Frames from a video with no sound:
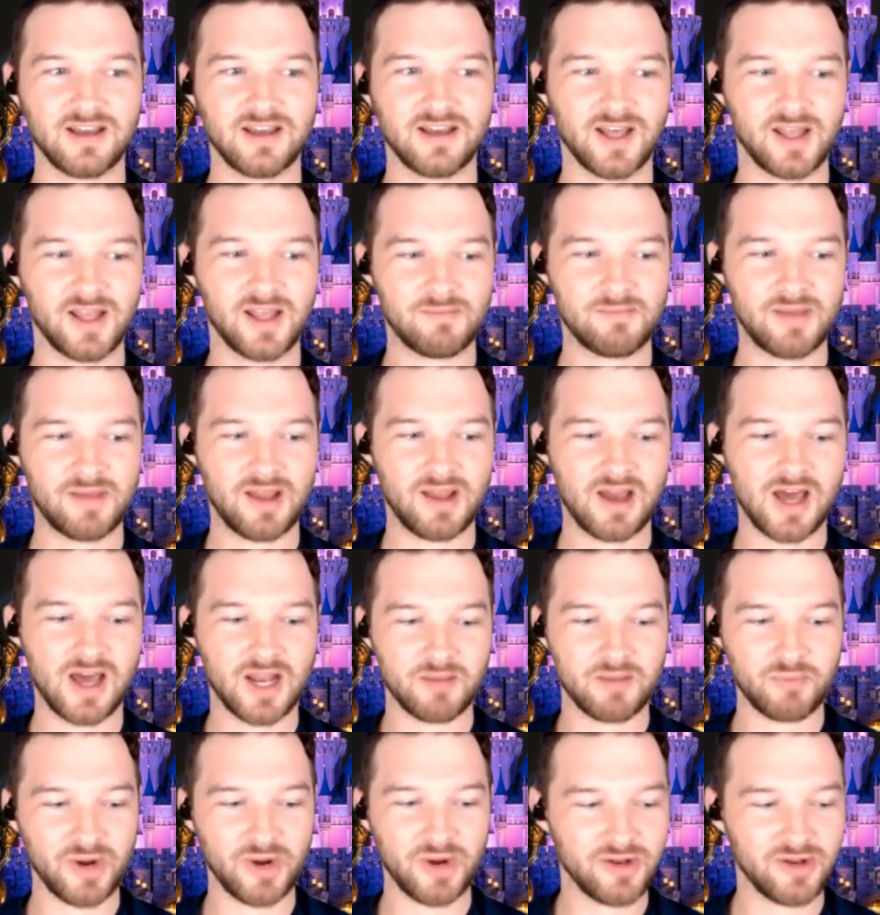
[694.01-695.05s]
Um, I got a
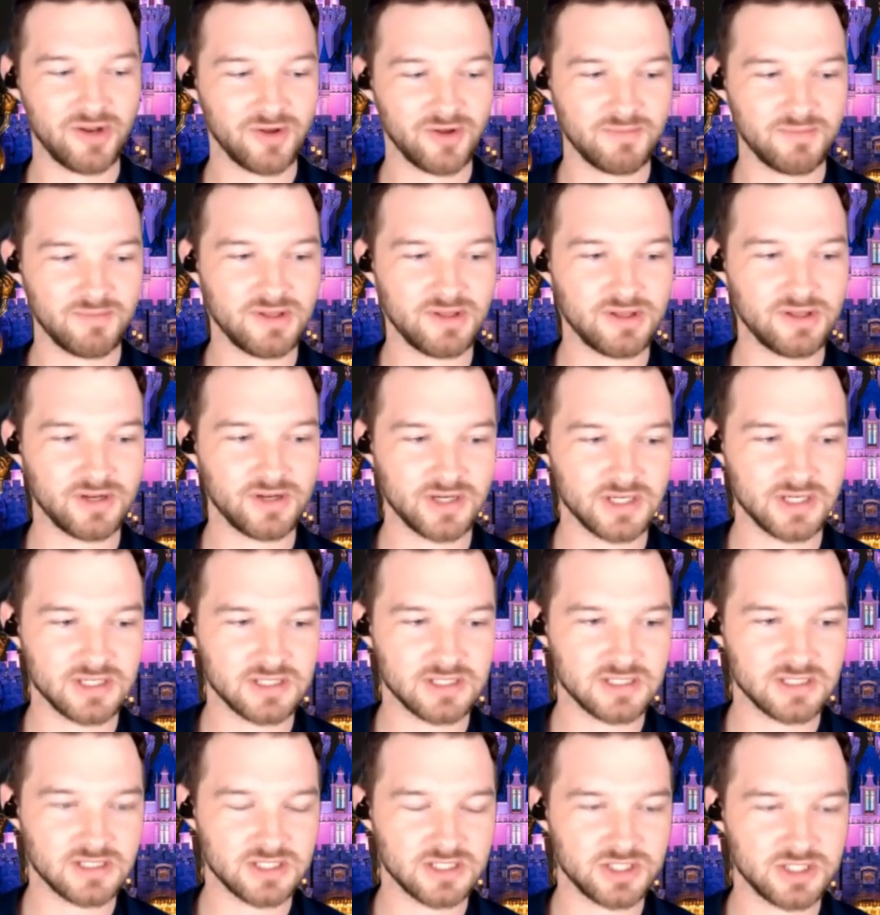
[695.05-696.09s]
brand new
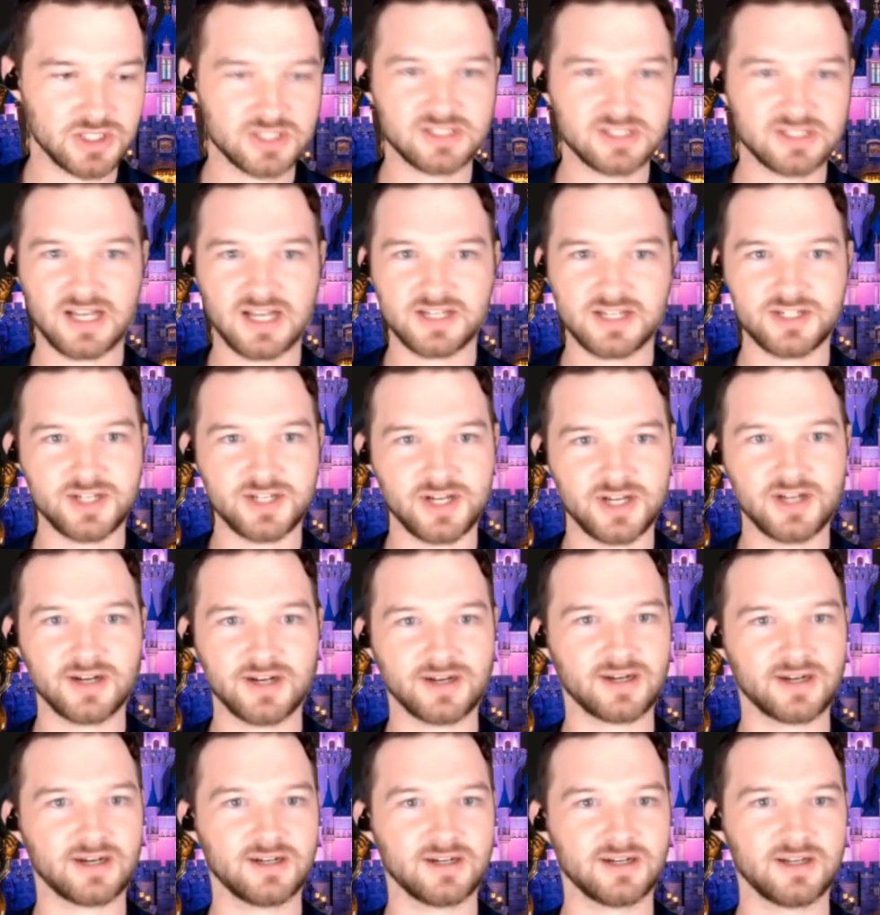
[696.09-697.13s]
computer just last
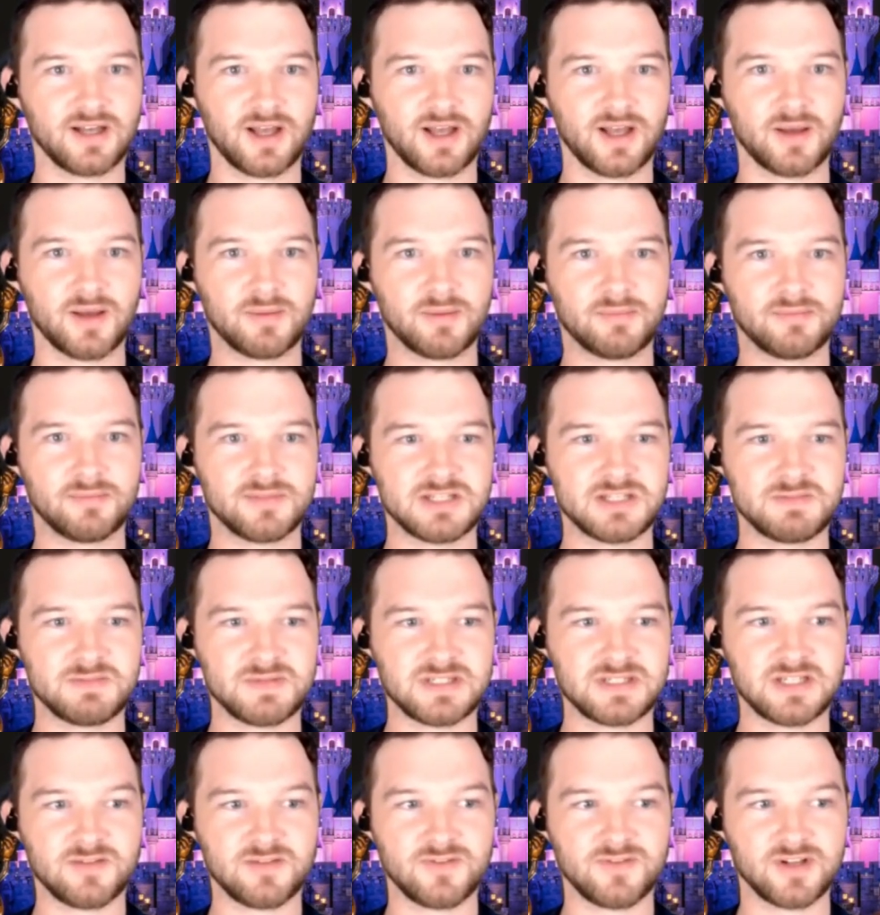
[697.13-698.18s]
year, mm-hmm. Um,
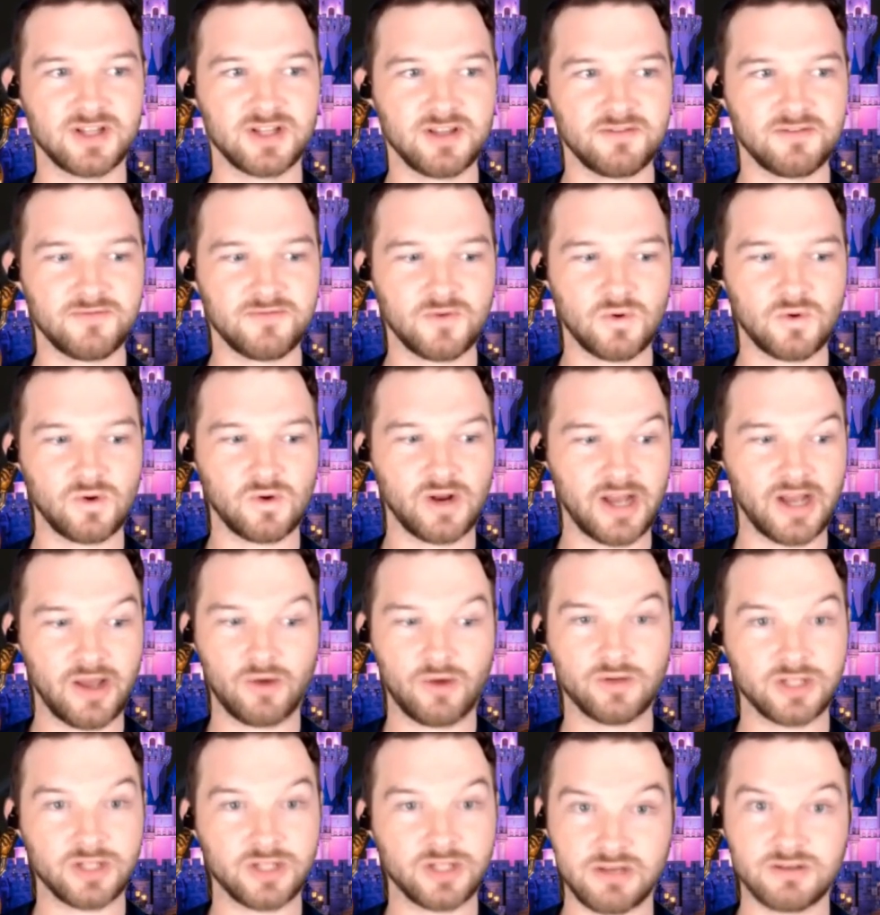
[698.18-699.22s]
specifically for, I
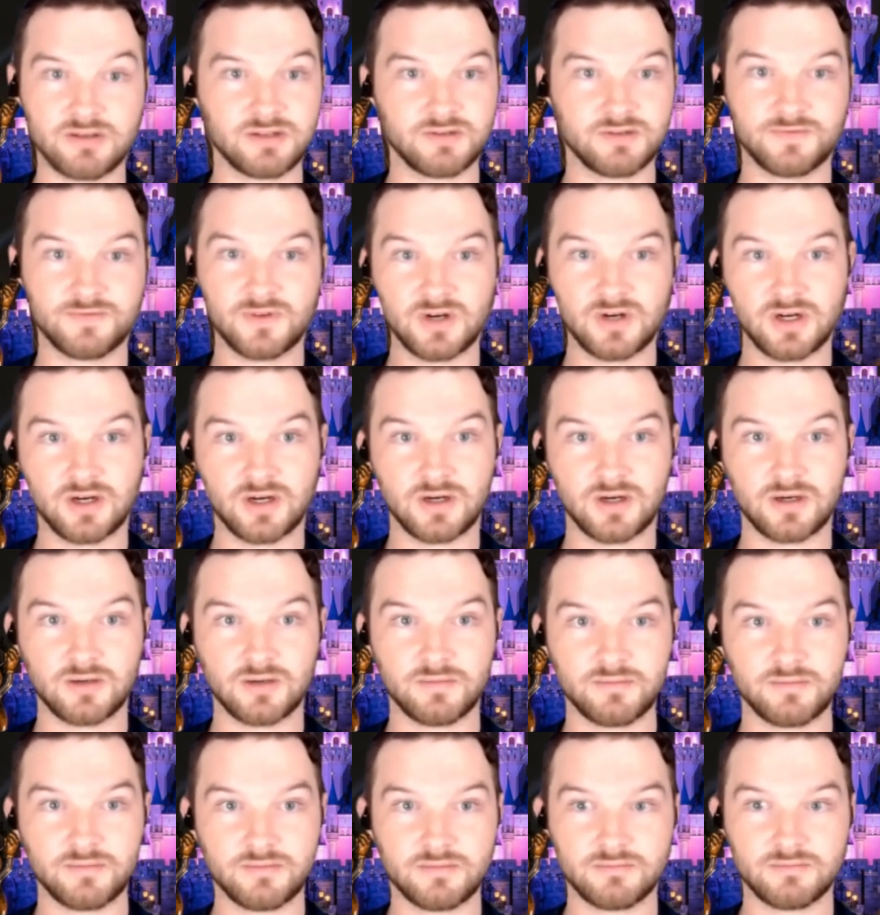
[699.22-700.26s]
only use it for
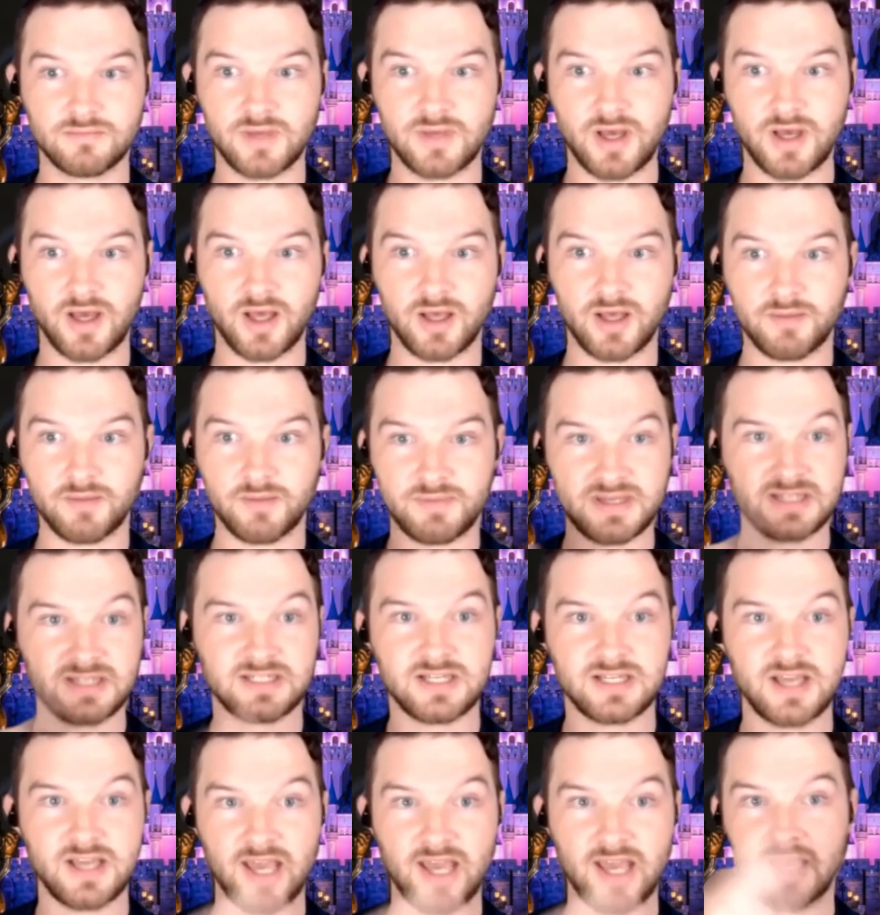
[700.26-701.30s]
uh,
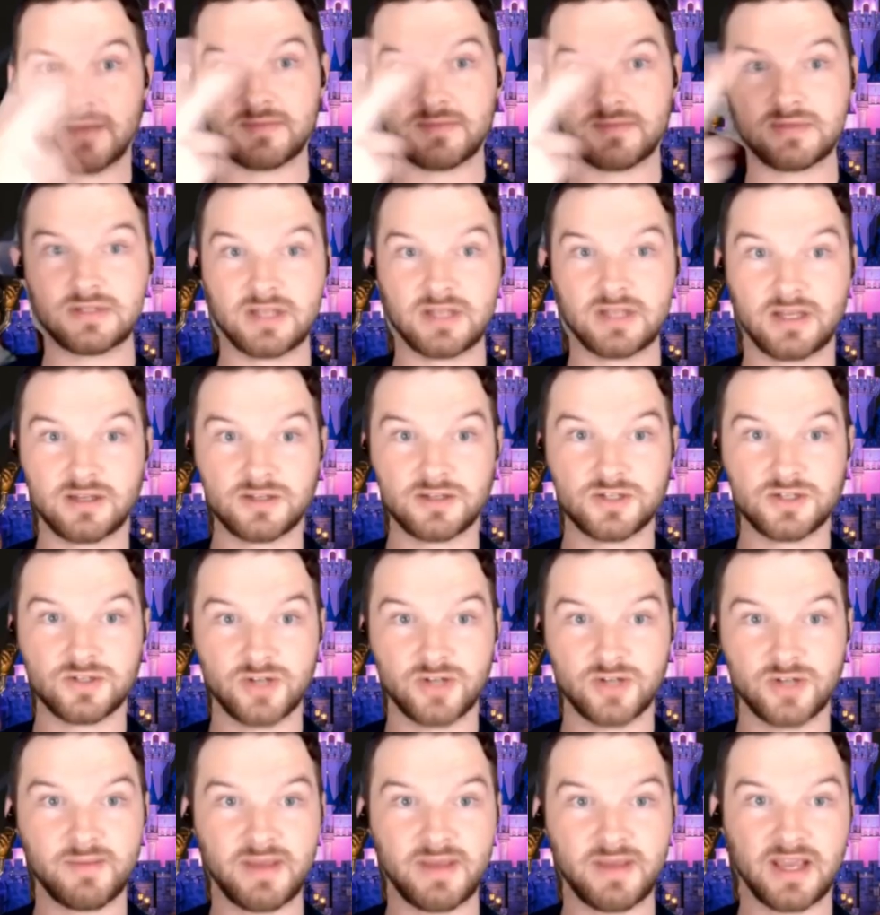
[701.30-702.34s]
PC games and
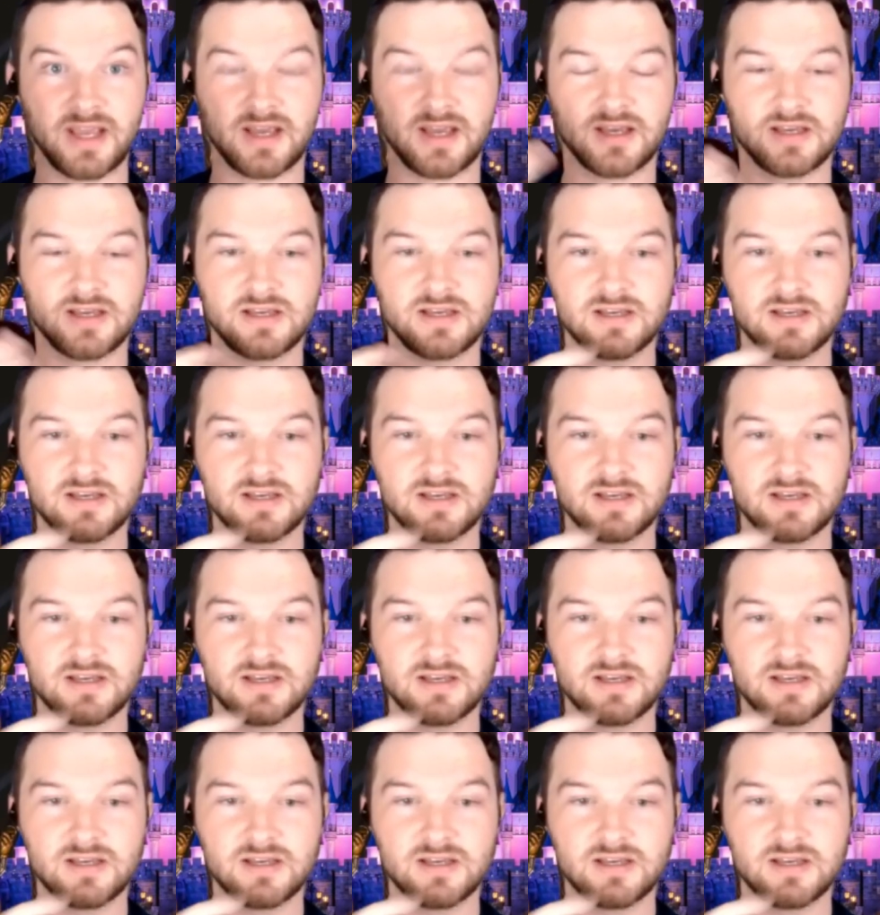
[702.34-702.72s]
streaming.